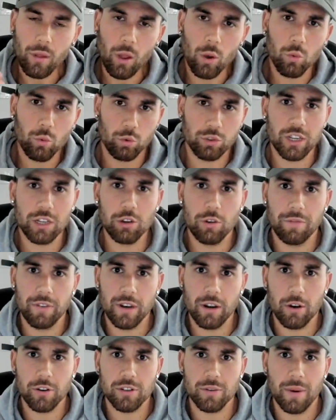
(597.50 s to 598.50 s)
We'll send you
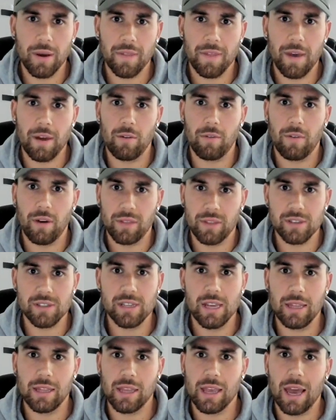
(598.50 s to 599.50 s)
videos about that, of
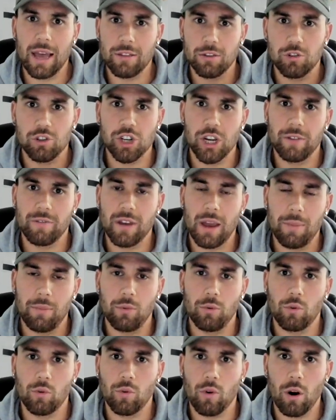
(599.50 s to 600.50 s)
understanding how to achieve
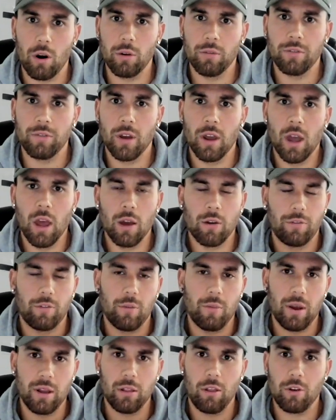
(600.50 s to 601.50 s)
capital growth
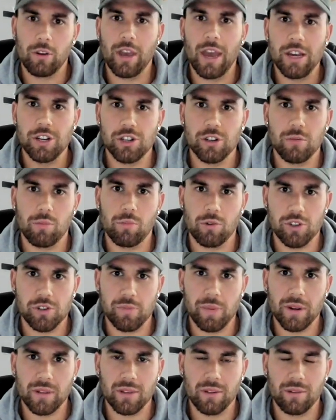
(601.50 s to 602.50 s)
from a location
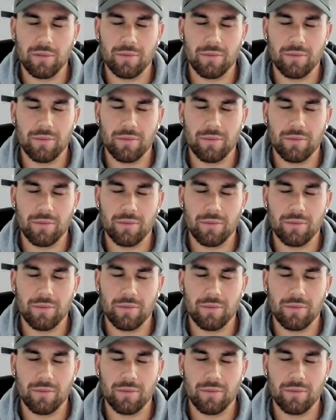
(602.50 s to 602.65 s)
perspective.